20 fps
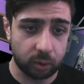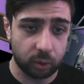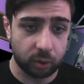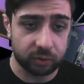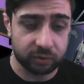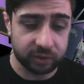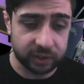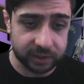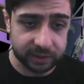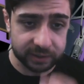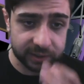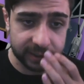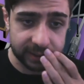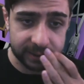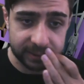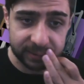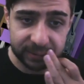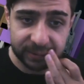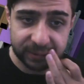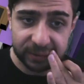
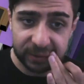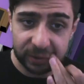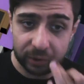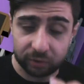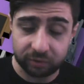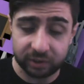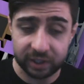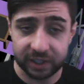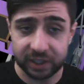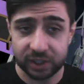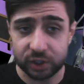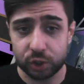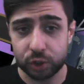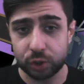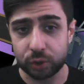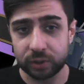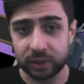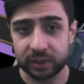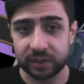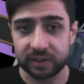over each
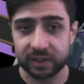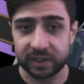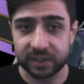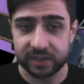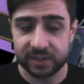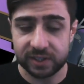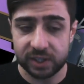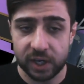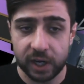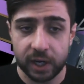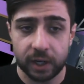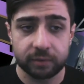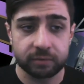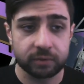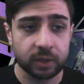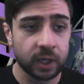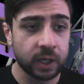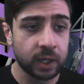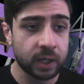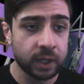unit is
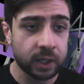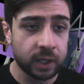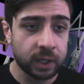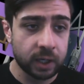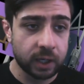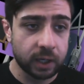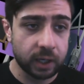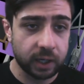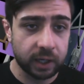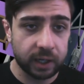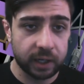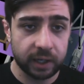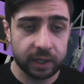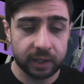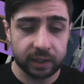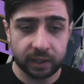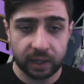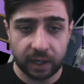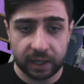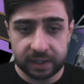curved,
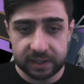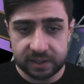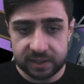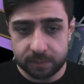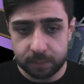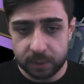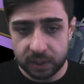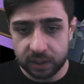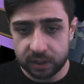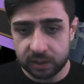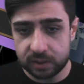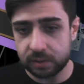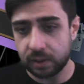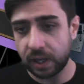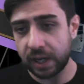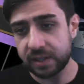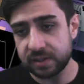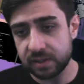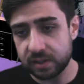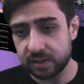and it's because,
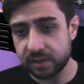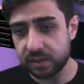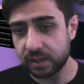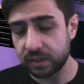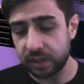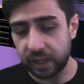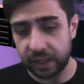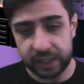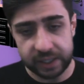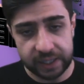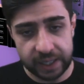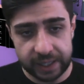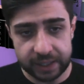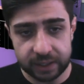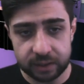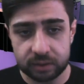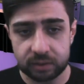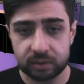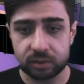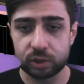as I said
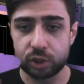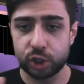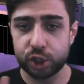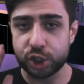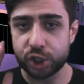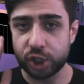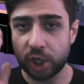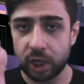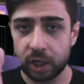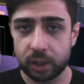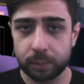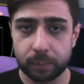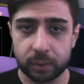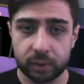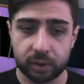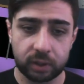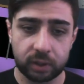again, sharp